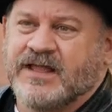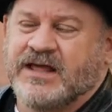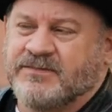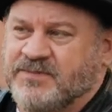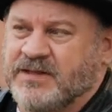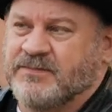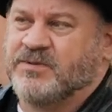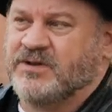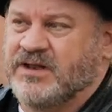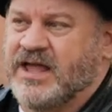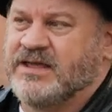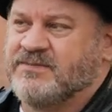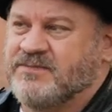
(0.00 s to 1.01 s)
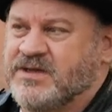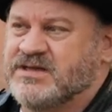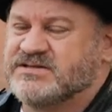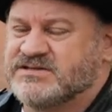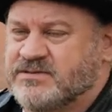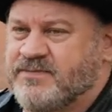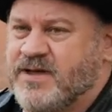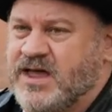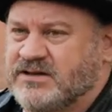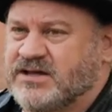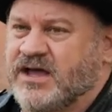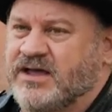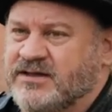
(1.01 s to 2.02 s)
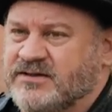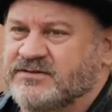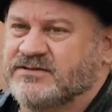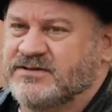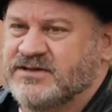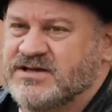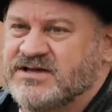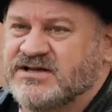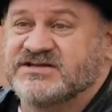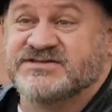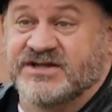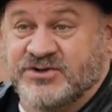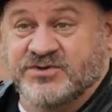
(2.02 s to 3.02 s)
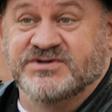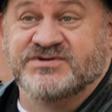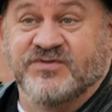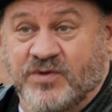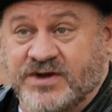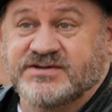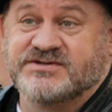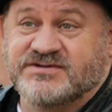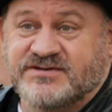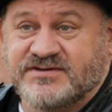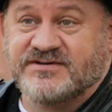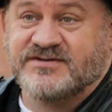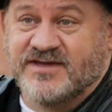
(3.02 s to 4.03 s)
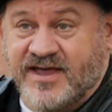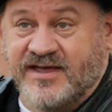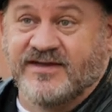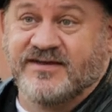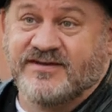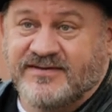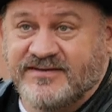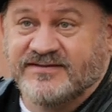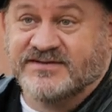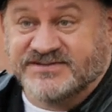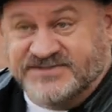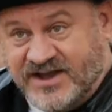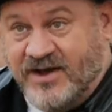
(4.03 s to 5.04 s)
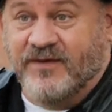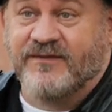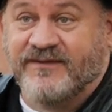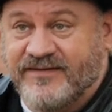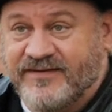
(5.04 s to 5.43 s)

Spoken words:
And people like me as the bad guy because I do this voice. Hey, let's go.